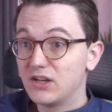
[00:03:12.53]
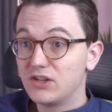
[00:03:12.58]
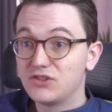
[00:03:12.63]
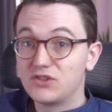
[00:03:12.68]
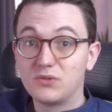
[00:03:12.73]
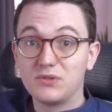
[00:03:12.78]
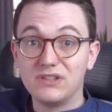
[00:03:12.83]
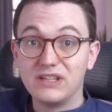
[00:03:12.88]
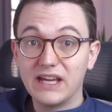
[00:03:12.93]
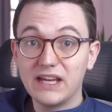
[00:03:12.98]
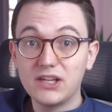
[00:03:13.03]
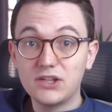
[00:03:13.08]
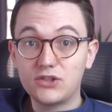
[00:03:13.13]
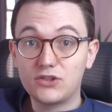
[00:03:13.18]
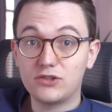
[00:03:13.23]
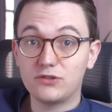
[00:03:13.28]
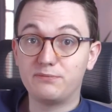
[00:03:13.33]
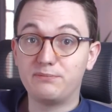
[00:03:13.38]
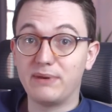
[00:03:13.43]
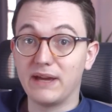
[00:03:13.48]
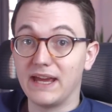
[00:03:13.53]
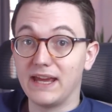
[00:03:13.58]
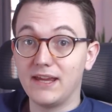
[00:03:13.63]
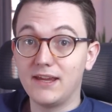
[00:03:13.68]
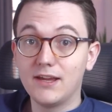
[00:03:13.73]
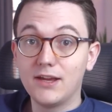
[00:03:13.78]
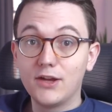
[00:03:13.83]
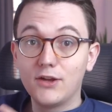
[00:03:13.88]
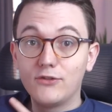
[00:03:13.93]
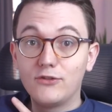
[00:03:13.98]
So they should
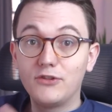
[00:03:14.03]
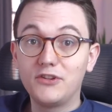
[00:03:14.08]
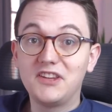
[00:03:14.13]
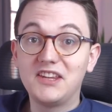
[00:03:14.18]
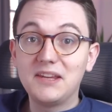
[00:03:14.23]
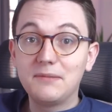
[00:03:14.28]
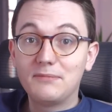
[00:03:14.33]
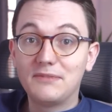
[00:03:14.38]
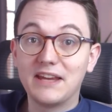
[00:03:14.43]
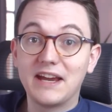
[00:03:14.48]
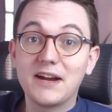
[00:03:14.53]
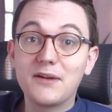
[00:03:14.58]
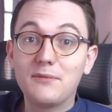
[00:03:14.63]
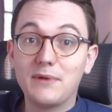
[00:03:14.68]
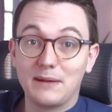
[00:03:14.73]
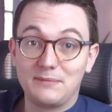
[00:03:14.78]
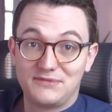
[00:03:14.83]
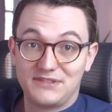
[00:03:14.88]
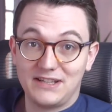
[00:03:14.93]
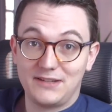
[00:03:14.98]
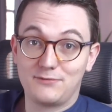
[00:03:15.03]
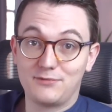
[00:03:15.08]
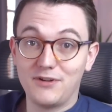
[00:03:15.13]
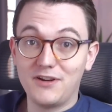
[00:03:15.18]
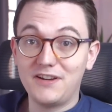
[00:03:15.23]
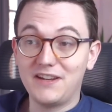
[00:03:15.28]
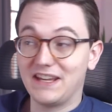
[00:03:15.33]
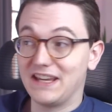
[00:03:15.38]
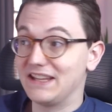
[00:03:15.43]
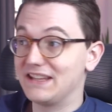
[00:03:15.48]
pay to keep their website
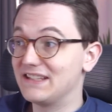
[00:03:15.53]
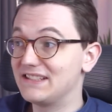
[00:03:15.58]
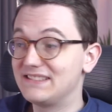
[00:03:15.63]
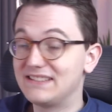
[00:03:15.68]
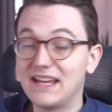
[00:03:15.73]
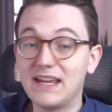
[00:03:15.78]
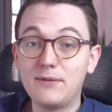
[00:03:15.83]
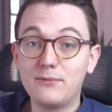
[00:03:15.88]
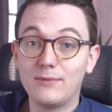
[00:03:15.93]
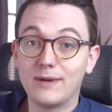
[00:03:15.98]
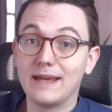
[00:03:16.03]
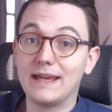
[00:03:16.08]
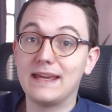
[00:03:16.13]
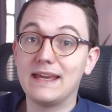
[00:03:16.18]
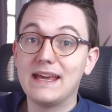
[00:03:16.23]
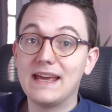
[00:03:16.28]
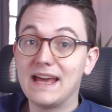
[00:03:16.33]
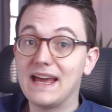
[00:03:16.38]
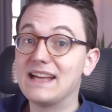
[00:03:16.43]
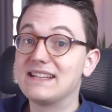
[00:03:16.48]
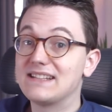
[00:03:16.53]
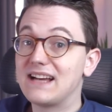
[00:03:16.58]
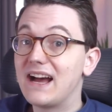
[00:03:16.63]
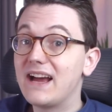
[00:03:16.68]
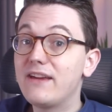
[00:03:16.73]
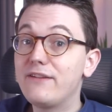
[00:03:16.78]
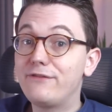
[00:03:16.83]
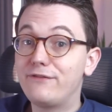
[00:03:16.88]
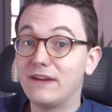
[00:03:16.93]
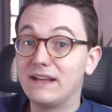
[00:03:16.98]
running in the same way as
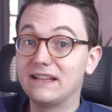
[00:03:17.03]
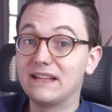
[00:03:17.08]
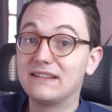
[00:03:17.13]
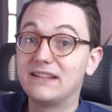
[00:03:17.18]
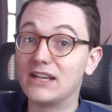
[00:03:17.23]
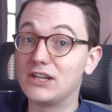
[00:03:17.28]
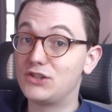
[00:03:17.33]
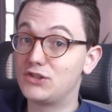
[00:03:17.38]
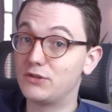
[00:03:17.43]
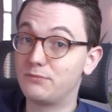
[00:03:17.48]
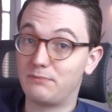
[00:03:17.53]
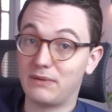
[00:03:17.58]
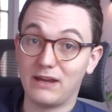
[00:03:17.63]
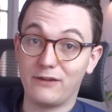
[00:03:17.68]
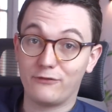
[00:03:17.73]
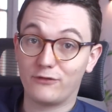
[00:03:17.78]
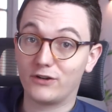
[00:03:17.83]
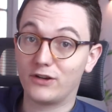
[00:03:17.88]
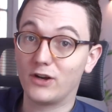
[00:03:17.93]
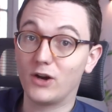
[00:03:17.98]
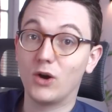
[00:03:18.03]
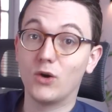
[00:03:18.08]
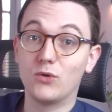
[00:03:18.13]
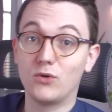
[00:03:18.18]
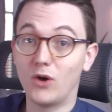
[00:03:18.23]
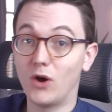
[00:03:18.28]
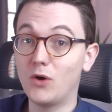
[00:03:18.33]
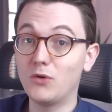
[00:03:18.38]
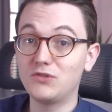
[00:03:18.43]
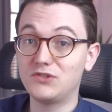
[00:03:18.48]
I think that they should pay for their
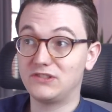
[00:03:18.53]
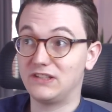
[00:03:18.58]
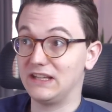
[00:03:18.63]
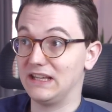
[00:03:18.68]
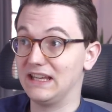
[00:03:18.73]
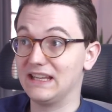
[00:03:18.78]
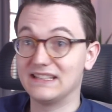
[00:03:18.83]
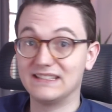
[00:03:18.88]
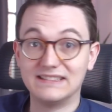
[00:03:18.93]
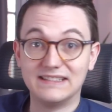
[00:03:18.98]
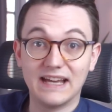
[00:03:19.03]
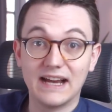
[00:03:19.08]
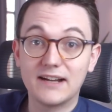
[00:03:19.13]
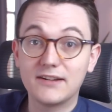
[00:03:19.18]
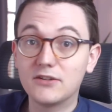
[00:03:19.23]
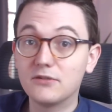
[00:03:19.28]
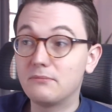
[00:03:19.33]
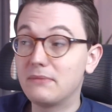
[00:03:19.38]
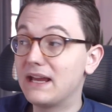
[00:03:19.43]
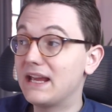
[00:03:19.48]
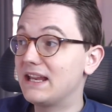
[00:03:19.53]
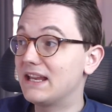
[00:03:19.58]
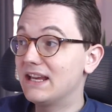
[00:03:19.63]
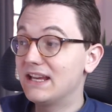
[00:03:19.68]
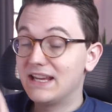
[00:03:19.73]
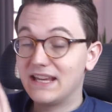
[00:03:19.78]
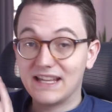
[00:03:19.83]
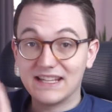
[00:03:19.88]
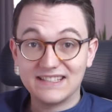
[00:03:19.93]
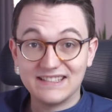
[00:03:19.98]
own hosting. It's their domain,
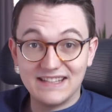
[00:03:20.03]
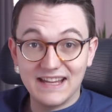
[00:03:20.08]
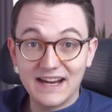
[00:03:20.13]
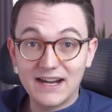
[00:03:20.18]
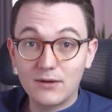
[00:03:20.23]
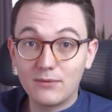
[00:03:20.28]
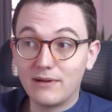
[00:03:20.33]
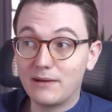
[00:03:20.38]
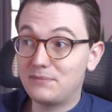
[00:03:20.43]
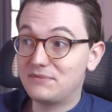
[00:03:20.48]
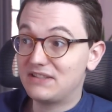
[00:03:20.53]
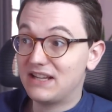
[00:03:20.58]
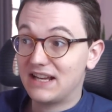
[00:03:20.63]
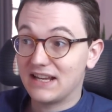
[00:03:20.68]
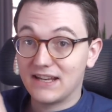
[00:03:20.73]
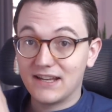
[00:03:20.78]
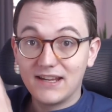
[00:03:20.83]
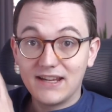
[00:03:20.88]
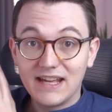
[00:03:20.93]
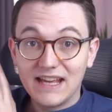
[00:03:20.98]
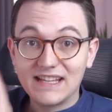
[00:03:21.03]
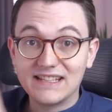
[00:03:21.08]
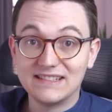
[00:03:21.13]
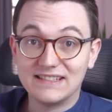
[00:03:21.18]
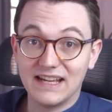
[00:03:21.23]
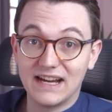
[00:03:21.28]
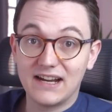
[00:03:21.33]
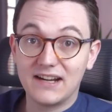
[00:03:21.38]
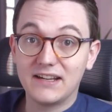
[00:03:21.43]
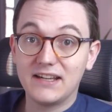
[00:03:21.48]
it's their website, it's
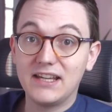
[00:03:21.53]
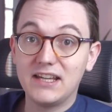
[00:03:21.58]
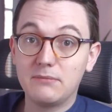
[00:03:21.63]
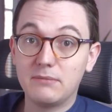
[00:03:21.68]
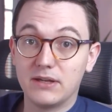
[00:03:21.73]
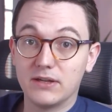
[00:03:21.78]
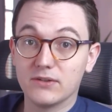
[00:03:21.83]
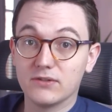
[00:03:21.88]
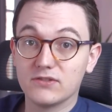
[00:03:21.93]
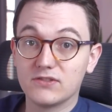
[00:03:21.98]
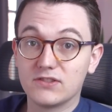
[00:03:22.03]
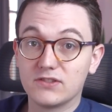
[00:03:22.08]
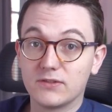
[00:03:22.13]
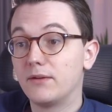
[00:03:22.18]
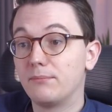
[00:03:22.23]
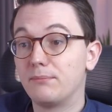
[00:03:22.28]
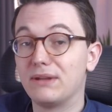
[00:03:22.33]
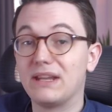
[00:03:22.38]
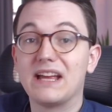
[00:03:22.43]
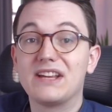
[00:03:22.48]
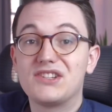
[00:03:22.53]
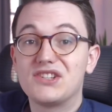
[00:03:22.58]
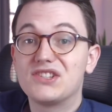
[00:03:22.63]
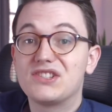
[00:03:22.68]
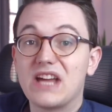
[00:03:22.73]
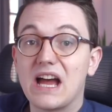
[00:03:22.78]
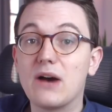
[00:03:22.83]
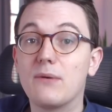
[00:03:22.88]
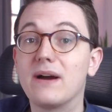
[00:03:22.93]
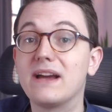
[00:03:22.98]
their emails. But that's
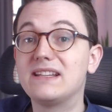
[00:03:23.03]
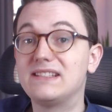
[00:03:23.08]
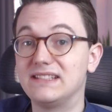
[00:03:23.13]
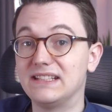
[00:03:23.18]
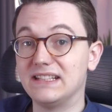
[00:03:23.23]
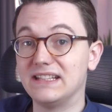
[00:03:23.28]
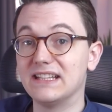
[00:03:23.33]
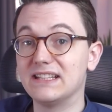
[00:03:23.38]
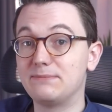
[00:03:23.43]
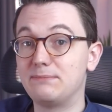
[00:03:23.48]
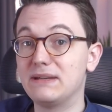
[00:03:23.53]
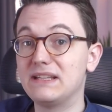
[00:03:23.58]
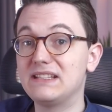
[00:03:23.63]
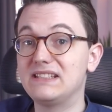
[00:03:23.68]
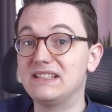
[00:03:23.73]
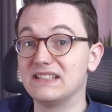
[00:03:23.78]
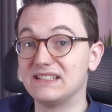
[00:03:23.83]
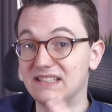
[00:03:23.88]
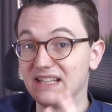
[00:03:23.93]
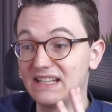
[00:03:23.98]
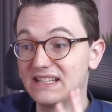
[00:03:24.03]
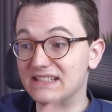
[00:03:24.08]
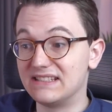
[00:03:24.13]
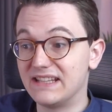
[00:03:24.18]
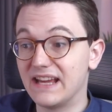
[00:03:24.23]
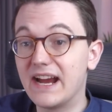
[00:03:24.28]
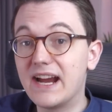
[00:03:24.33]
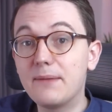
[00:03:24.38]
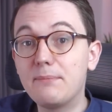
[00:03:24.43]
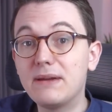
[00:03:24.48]
just how I see this business. It's
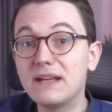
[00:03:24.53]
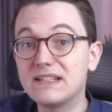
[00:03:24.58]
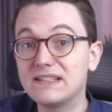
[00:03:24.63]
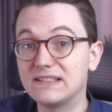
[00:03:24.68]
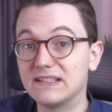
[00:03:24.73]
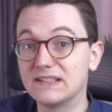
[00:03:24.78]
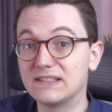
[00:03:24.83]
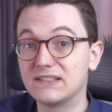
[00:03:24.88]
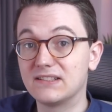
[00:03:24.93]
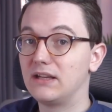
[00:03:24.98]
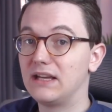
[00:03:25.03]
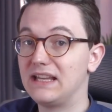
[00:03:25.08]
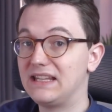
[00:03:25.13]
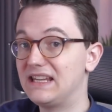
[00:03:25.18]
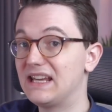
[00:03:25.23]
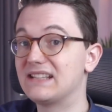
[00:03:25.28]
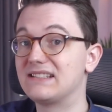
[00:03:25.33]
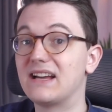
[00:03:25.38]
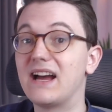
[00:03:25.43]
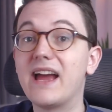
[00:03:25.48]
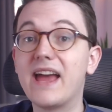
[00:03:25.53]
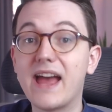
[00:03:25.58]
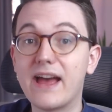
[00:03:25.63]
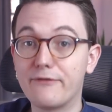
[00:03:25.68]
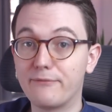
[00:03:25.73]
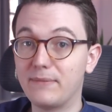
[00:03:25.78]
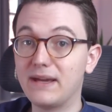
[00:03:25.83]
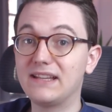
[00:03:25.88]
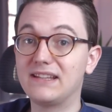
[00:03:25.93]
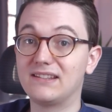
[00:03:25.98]
their business. And yes, I
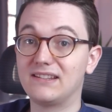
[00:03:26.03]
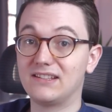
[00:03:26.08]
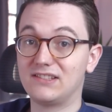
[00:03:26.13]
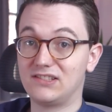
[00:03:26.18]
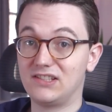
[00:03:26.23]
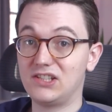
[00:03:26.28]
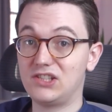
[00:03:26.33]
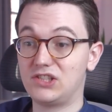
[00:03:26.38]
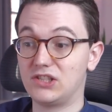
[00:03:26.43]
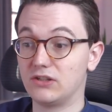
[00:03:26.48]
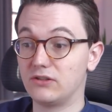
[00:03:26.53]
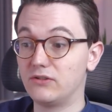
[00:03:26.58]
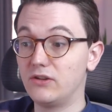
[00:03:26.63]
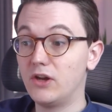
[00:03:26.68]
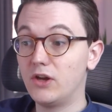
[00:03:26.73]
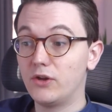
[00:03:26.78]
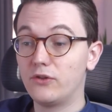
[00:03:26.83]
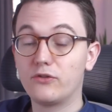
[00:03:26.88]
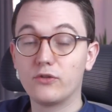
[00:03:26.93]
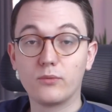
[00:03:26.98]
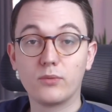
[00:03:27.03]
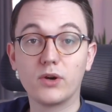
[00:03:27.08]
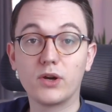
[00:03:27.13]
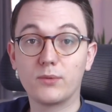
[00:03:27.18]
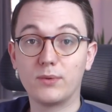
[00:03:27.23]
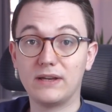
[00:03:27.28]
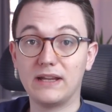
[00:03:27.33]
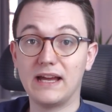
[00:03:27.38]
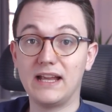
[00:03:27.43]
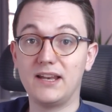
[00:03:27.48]
have made the decision to
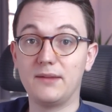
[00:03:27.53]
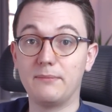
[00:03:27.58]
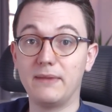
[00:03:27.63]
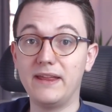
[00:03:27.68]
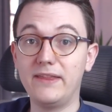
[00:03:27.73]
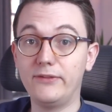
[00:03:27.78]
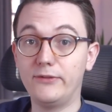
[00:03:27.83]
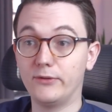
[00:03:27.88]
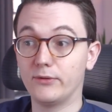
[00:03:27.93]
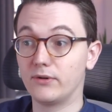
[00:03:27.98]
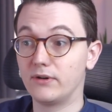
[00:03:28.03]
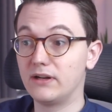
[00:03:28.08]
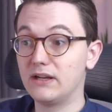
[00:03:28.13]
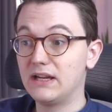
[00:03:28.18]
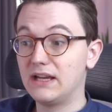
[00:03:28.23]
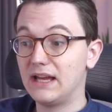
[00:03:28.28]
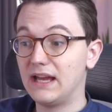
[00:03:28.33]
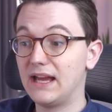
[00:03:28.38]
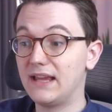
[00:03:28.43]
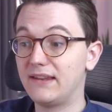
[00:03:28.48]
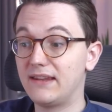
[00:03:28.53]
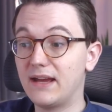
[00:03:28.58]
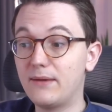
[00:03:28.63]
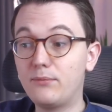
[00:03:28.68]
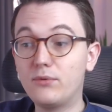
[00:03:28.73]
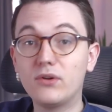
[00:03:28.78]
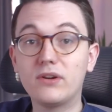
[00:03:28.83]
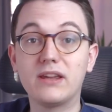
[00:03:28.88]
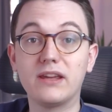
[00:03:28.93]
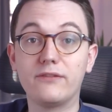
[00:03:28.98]
work with Elementor, and
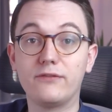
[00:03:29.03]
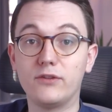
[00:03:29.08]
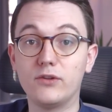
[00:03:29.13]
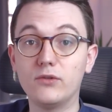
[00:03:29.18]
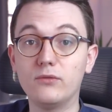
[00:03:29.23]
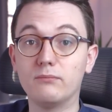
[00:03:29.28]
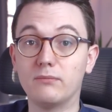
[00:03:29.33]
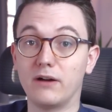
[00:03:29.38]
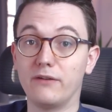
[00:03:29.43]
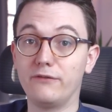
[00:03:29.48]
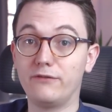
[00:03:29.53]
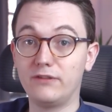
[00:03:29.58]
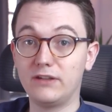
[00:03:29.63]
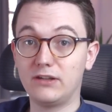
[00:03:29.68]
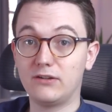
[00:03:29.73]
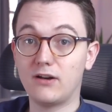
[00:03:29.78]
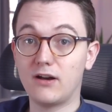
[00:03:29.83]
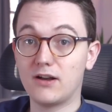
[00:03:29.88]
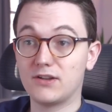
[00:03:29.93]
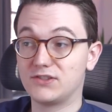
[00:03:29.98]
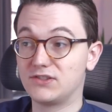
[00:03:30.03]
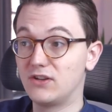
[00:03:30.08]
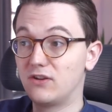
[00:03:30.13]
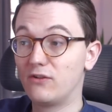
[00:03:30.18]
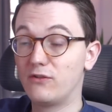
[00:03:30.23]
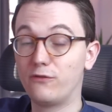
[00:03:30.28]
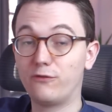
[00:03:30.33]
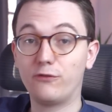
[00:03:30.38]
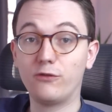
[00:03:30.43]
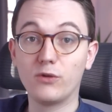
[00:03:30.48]
that will give you monthly costs
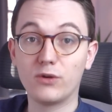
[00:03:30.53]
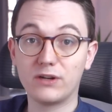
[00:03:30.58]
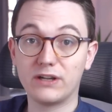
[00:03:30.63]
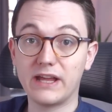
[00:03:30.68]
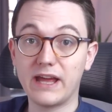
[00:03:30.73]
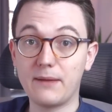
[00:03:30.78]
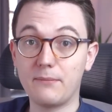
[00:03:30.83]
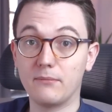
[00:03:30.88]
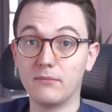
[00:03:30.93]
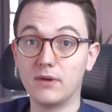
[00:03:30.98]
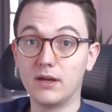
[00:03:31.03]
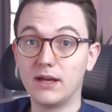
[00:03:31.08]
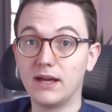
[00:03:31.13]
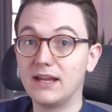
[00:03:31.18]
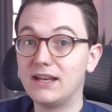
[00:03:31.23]
for them.